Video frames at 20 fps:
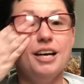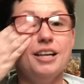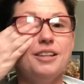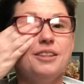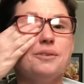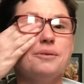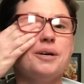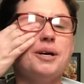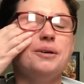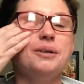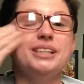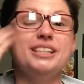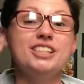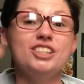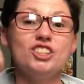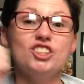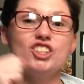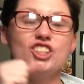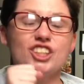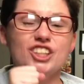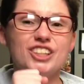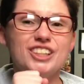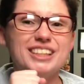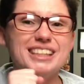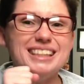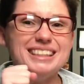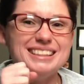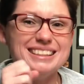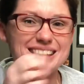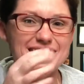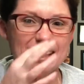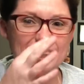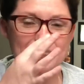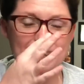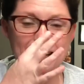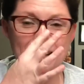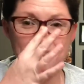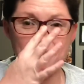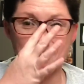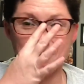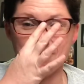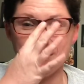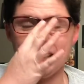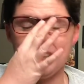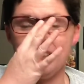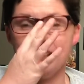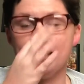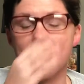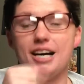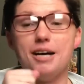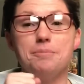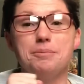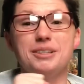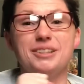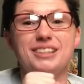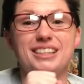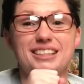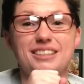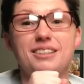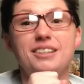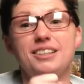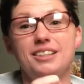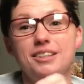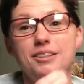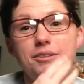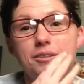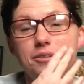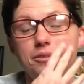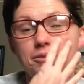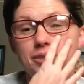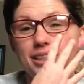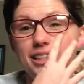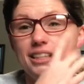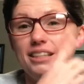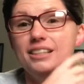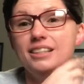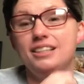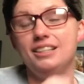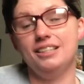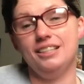throwing turkeys out of the helicopter, and when